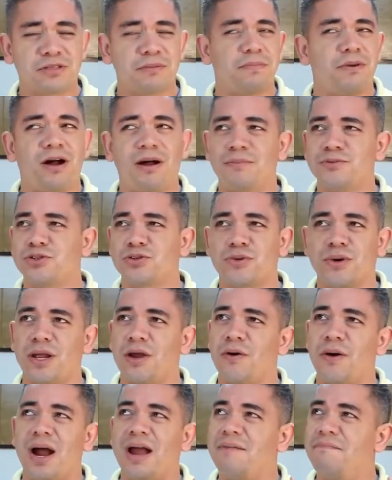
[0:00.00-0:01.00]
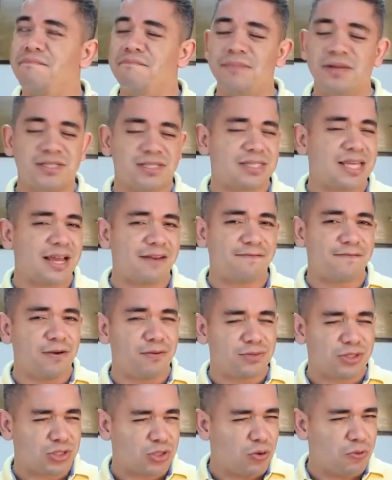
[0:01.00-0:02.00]
the Palm Trio. I missed that
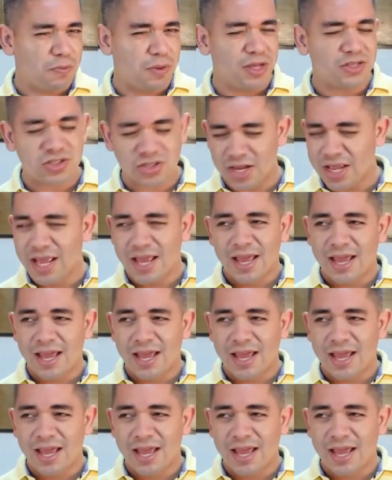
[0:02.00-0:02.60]
phone so much.